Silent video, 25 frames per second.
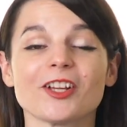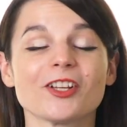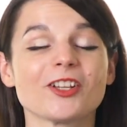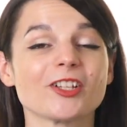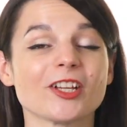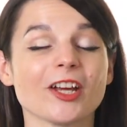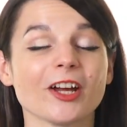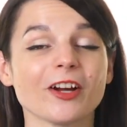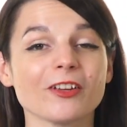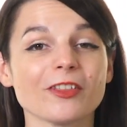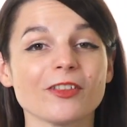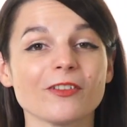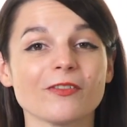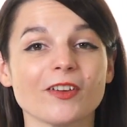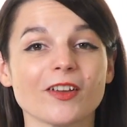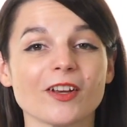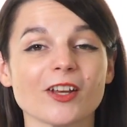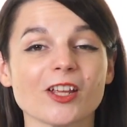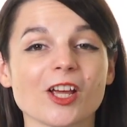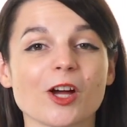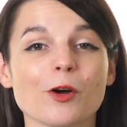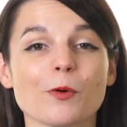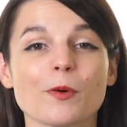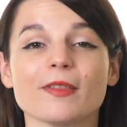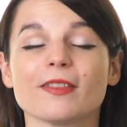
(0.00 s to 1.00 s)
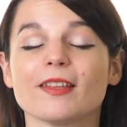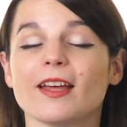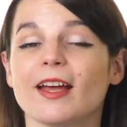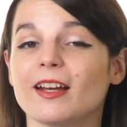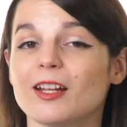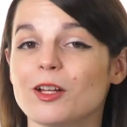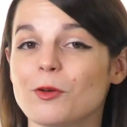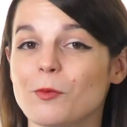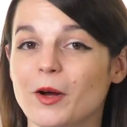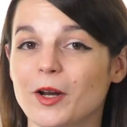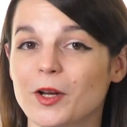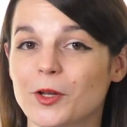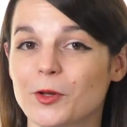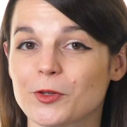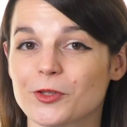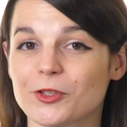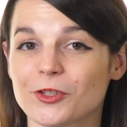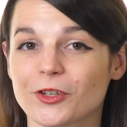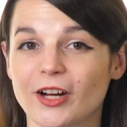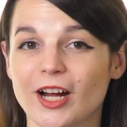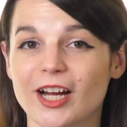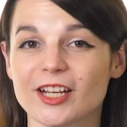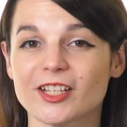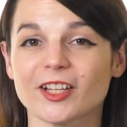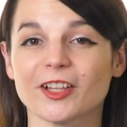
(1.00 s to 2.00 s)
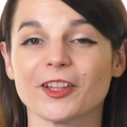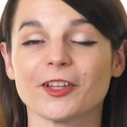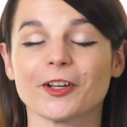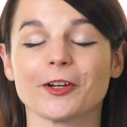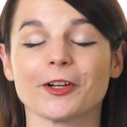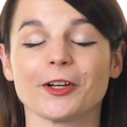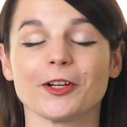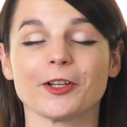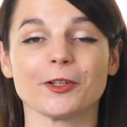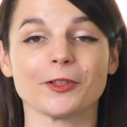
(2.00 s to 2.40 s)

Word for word: share the video with anyone who's trying to learn